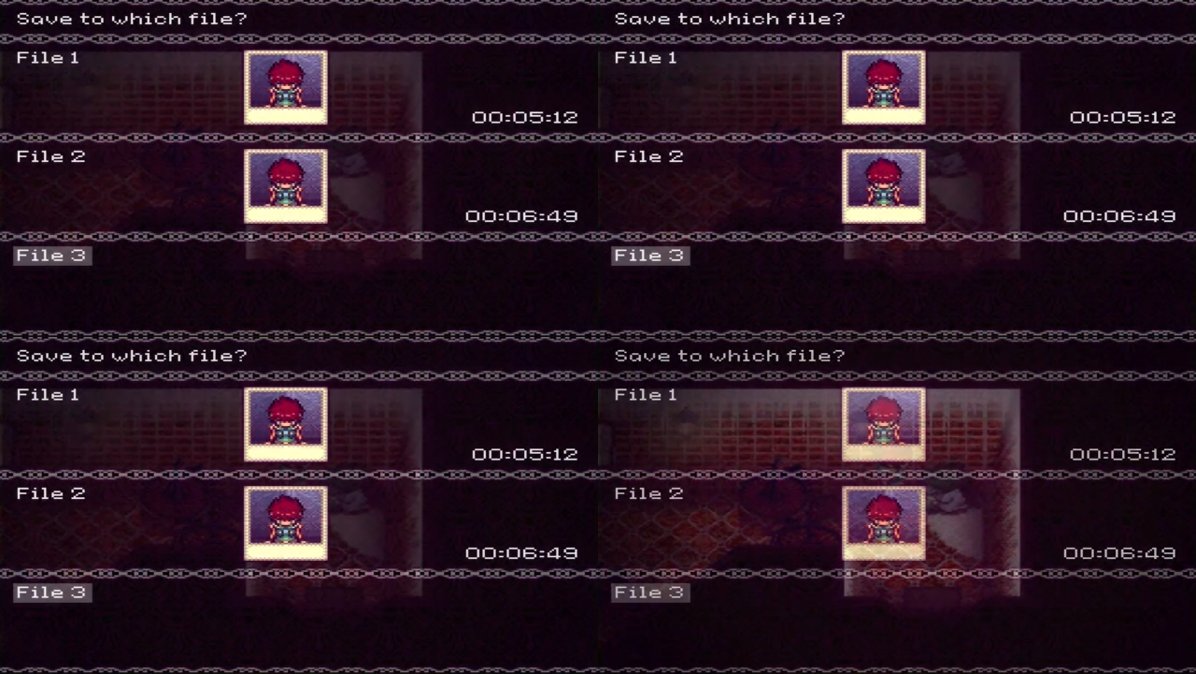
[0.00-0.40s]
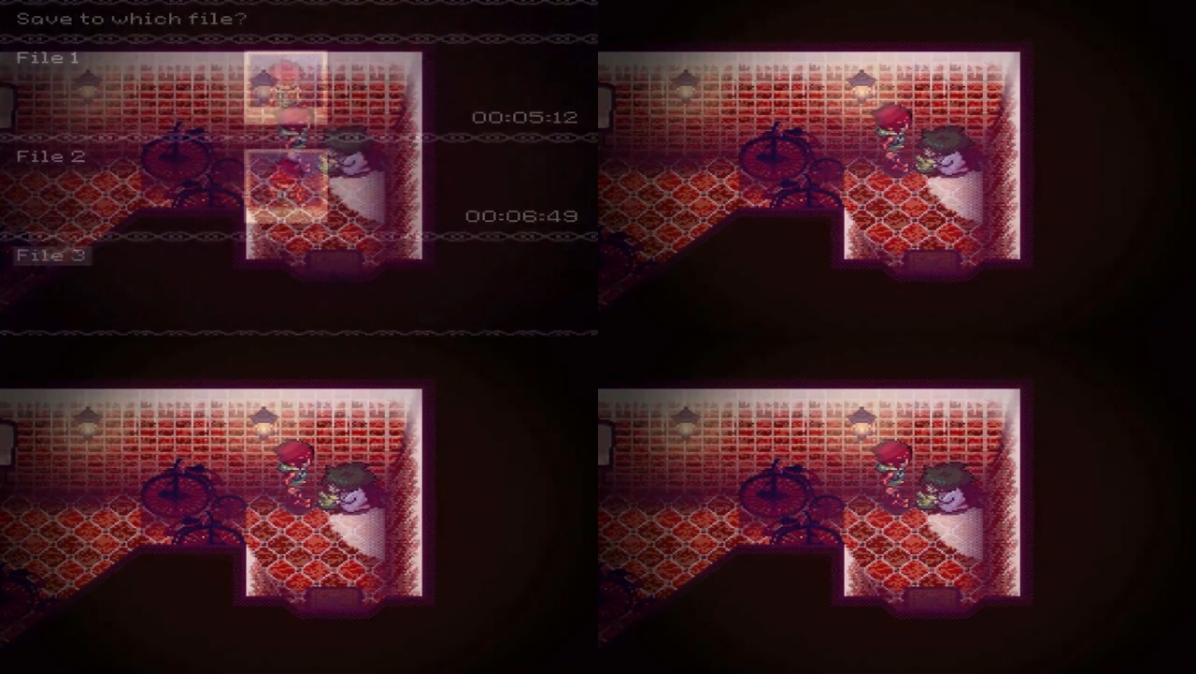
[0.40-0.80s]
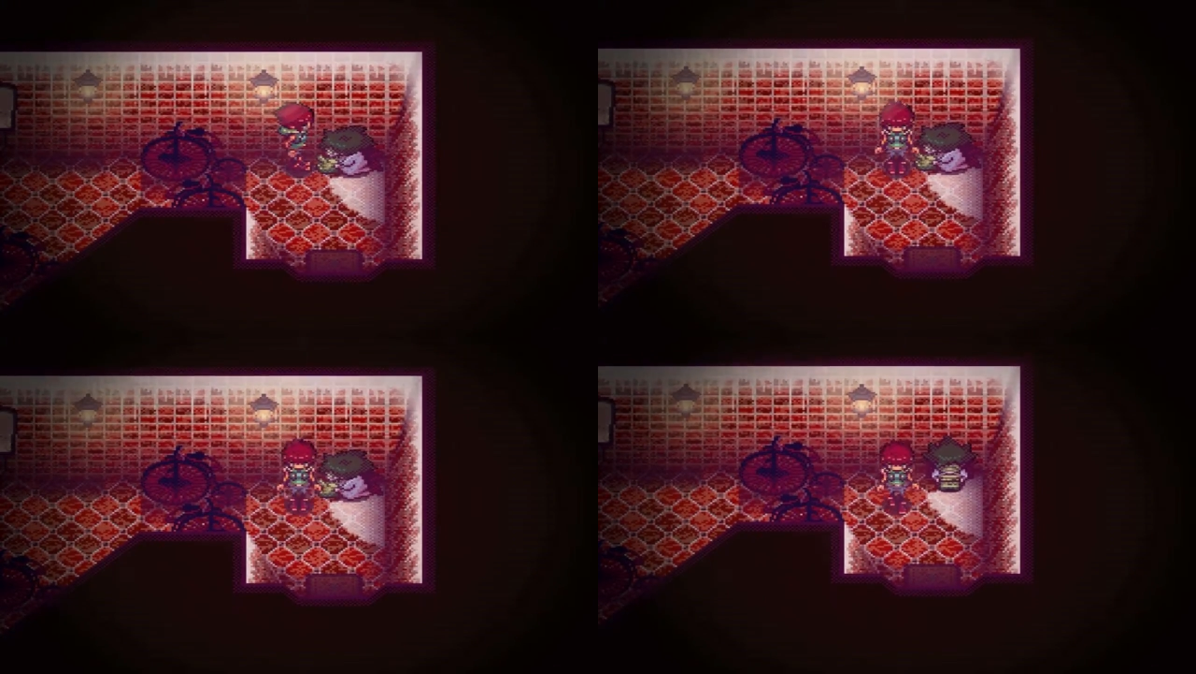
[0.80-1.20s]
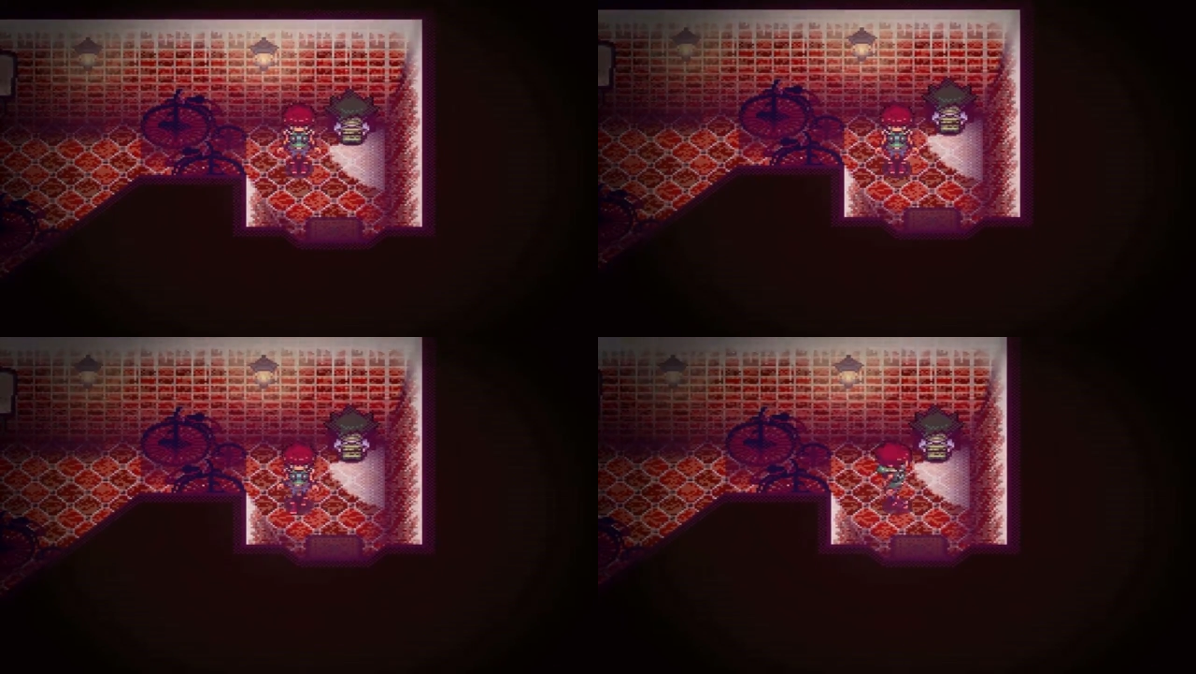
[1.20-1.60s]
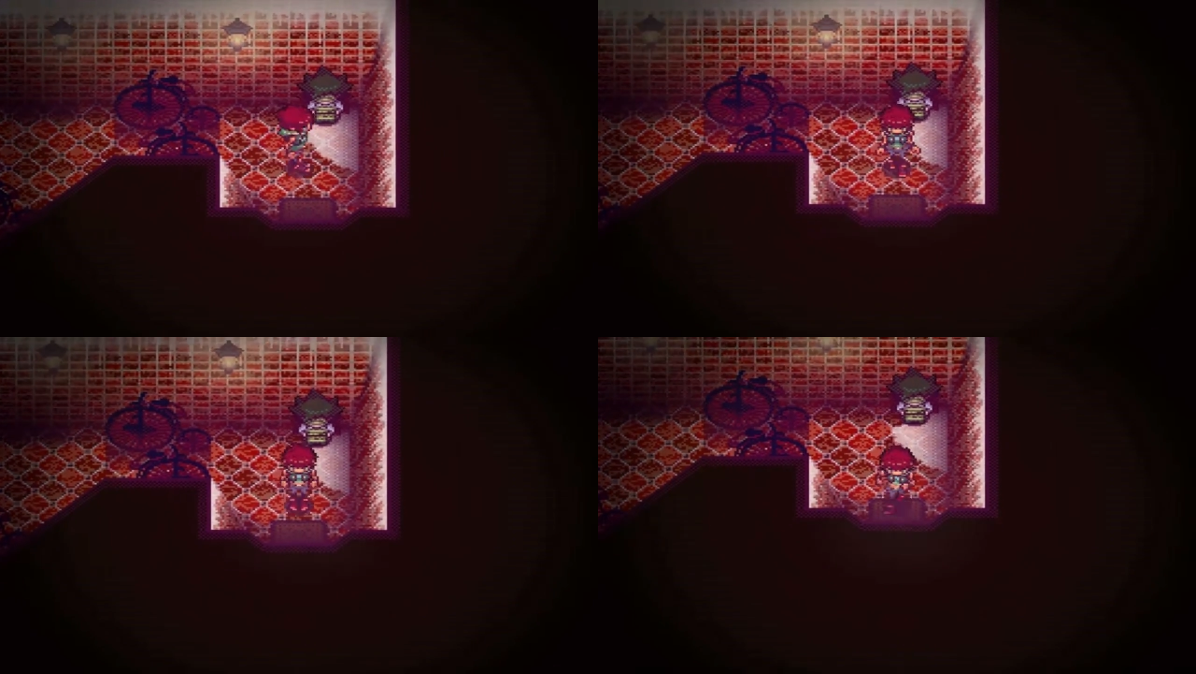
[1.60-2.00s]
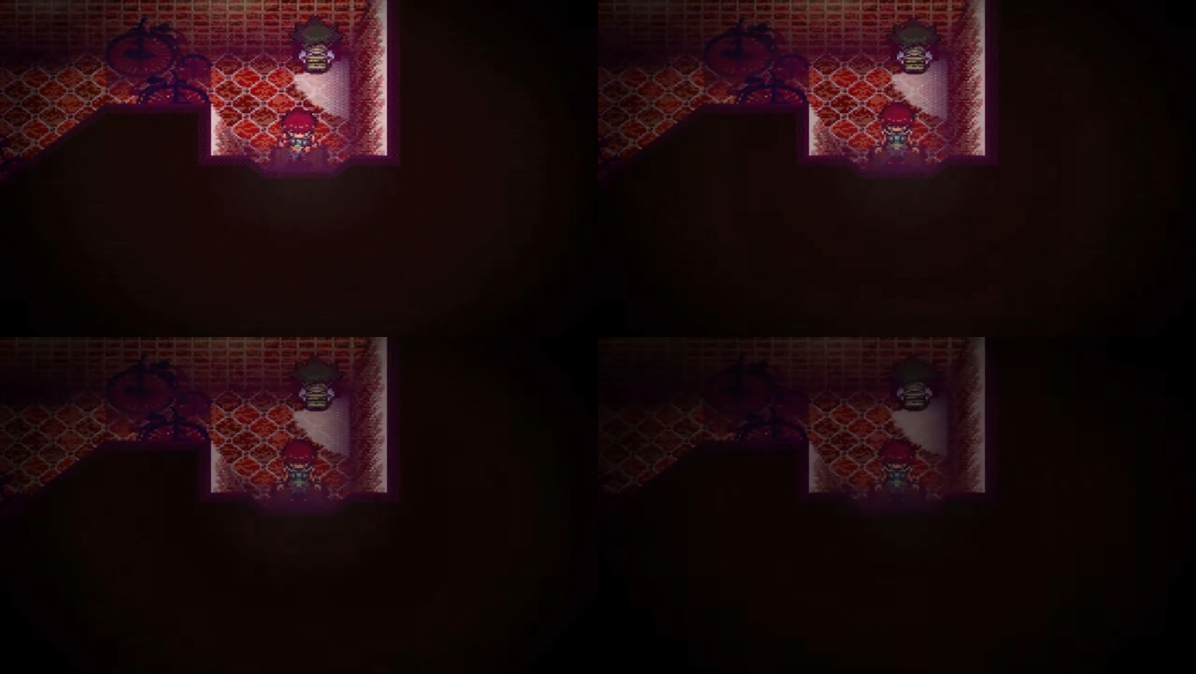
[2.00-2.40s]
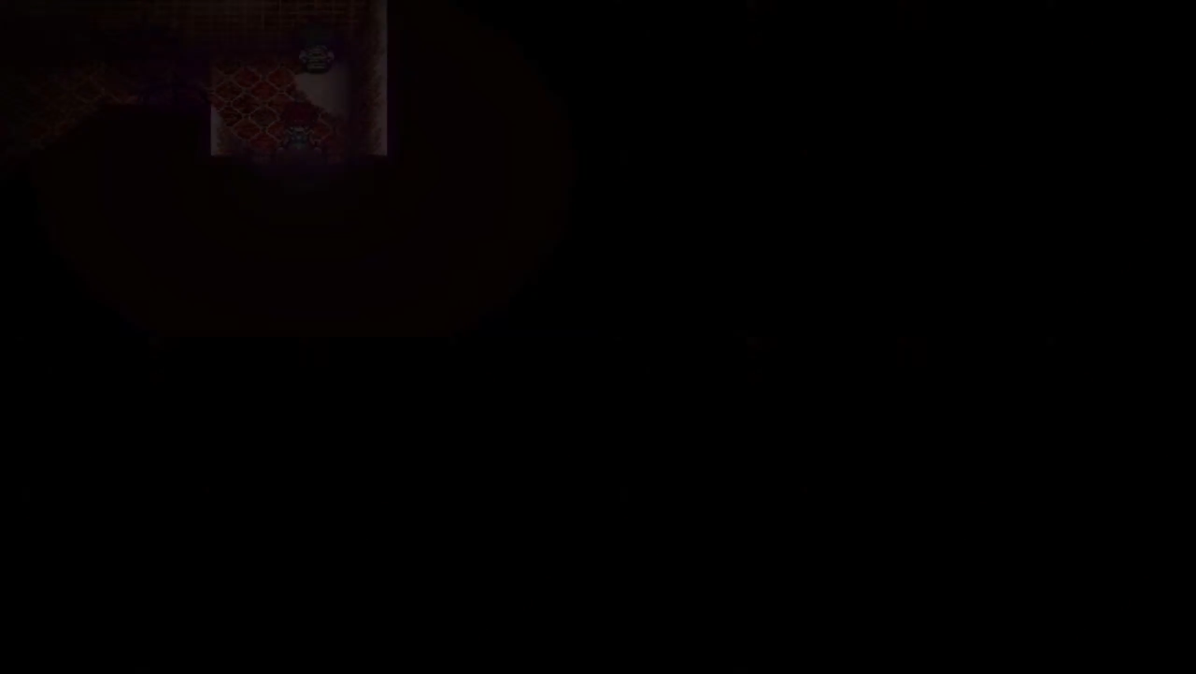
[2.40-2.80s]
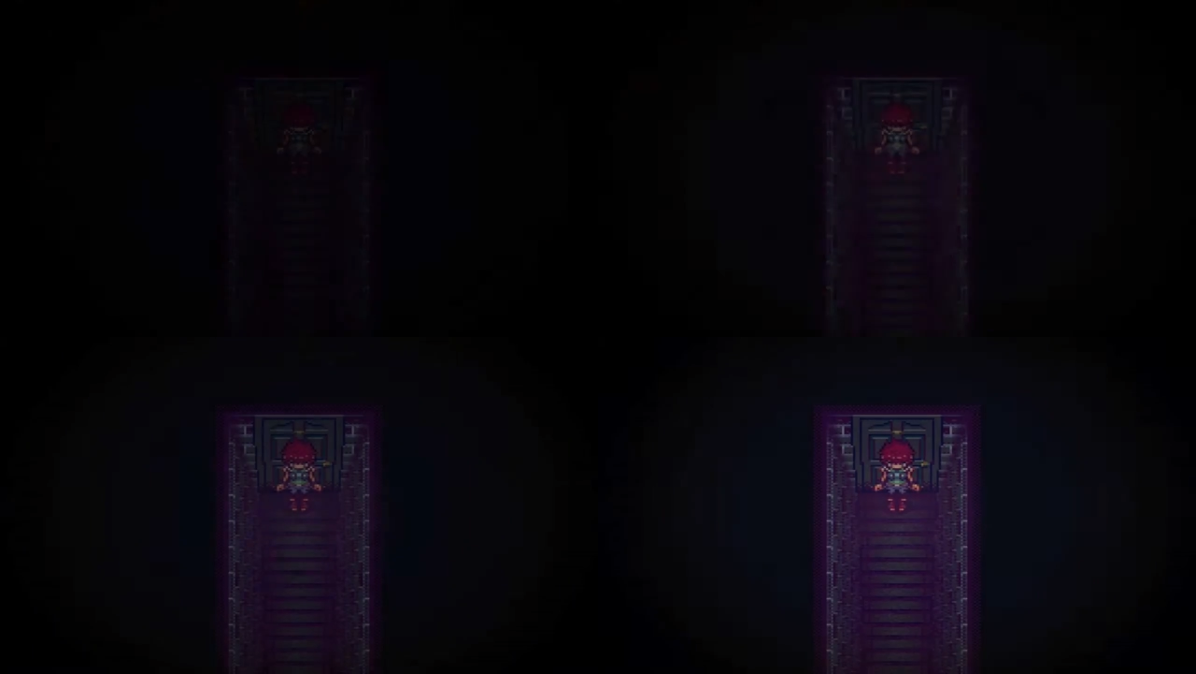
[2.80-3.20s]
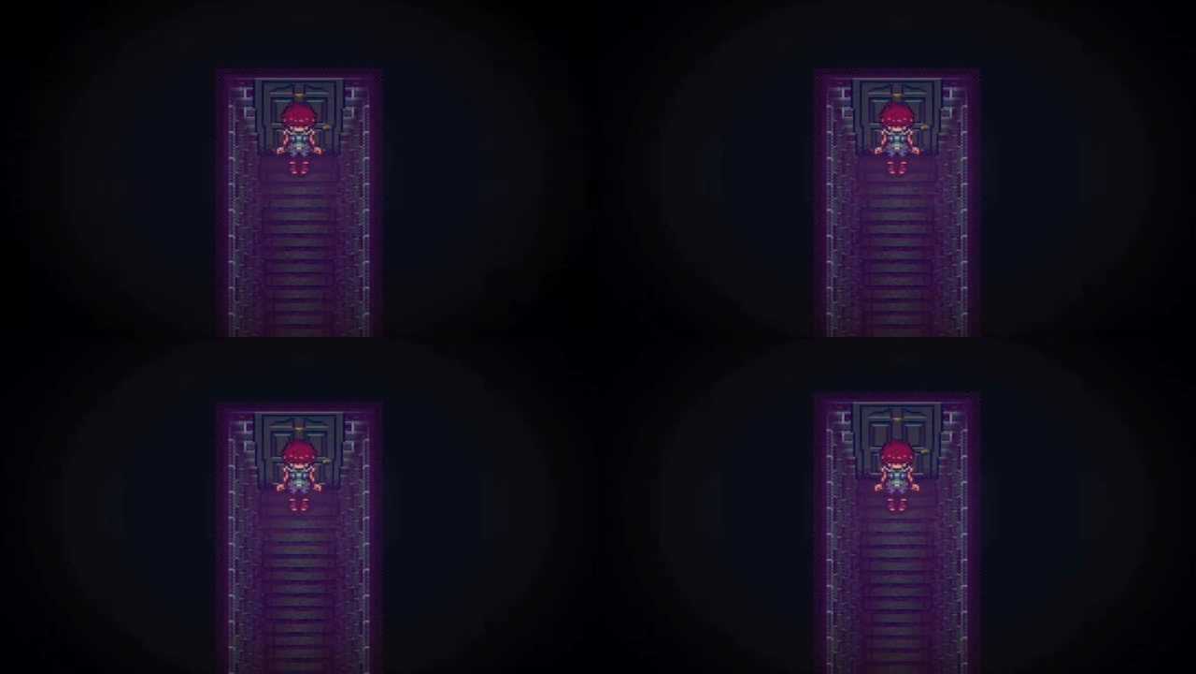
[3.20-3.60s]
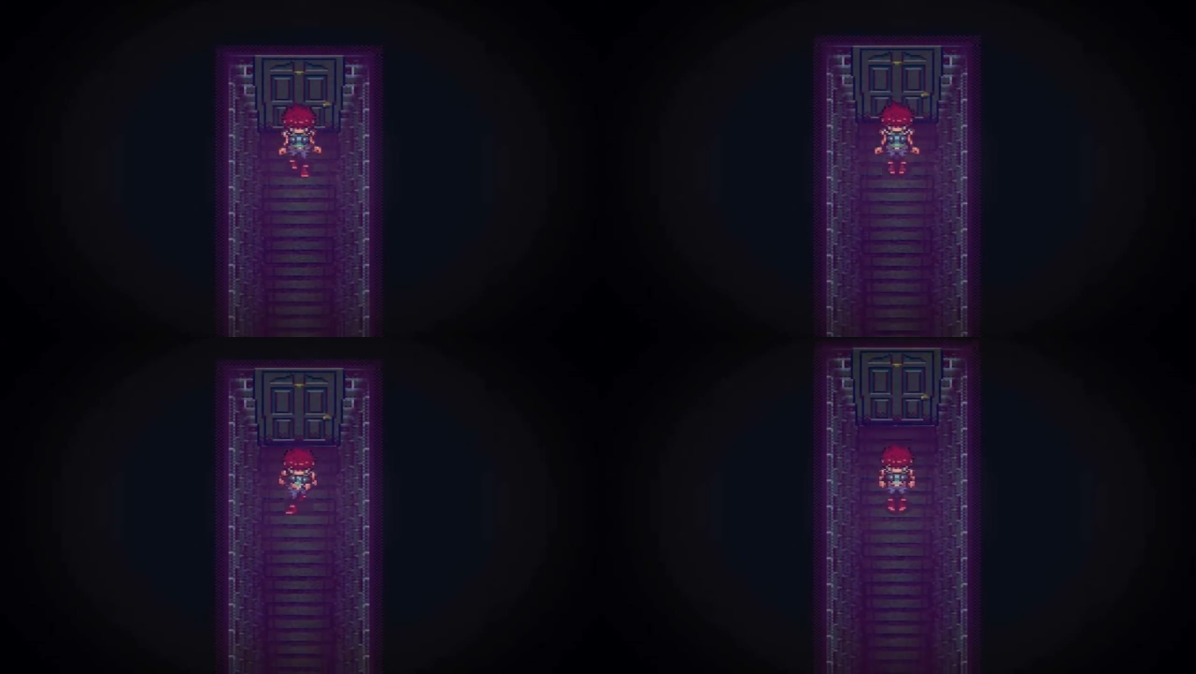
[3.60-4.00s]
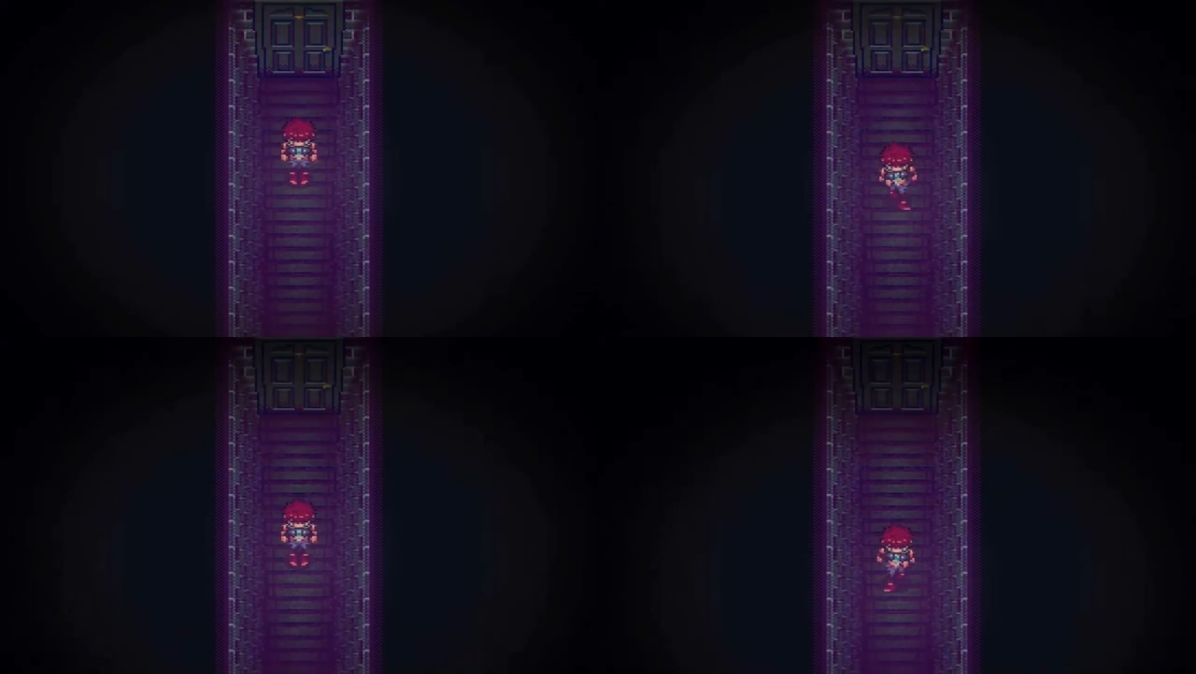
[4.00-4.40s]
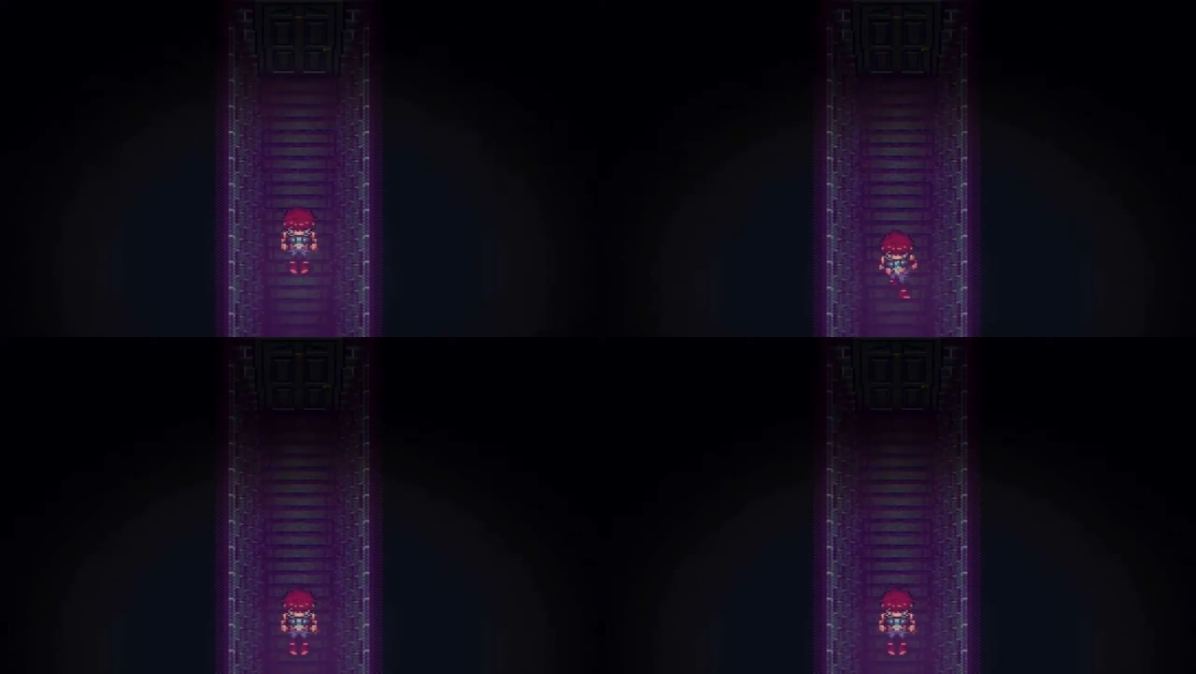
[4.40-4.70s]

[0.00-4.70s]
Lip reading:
No face is visible, so there are no lips to read.